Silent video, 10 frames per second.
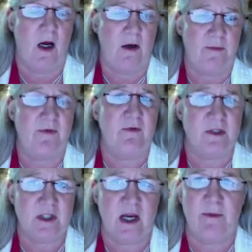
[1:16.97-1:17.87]
the first
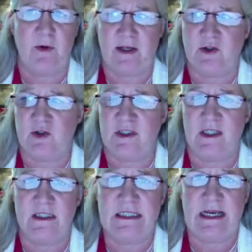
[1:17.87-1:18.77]
chapter actually
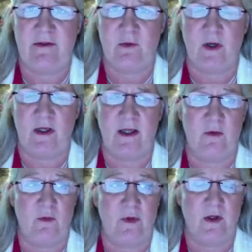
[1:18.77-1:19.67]
does have quite a lot
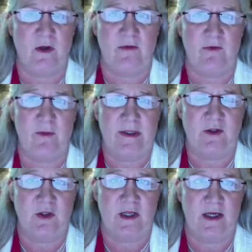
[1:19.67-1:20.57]
of really good
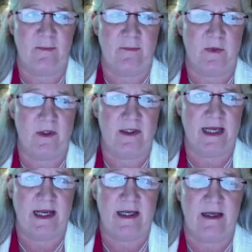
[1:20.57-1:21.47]
information, and I'm going to
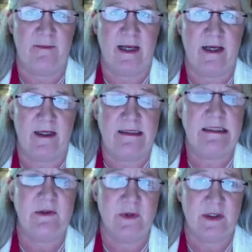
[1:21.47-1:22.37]
take and make a
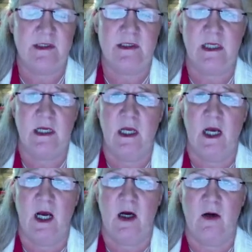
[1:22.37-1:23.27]
series
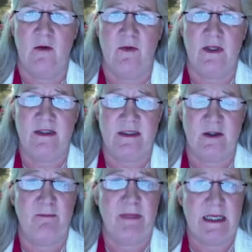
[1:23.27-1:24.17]
of these little
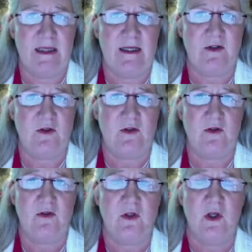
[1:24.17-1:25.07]
mini
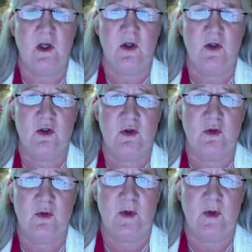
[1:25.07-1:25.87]
lectures to